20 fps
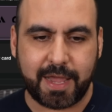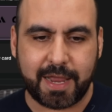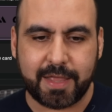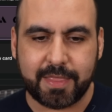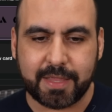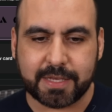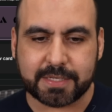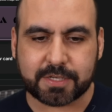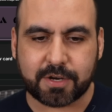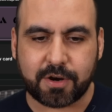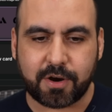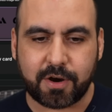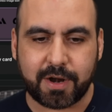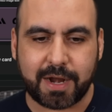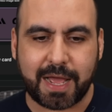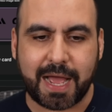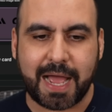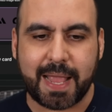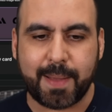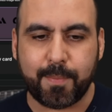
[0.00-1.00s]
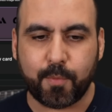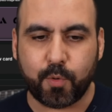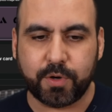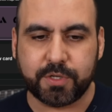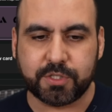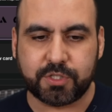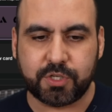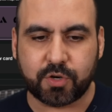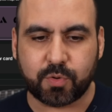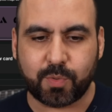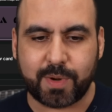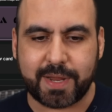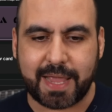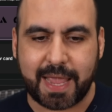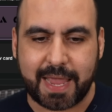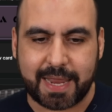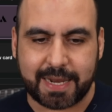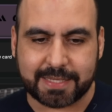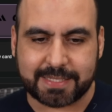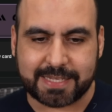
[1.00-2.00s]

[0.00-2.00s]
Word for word: And in this card, I am going to create a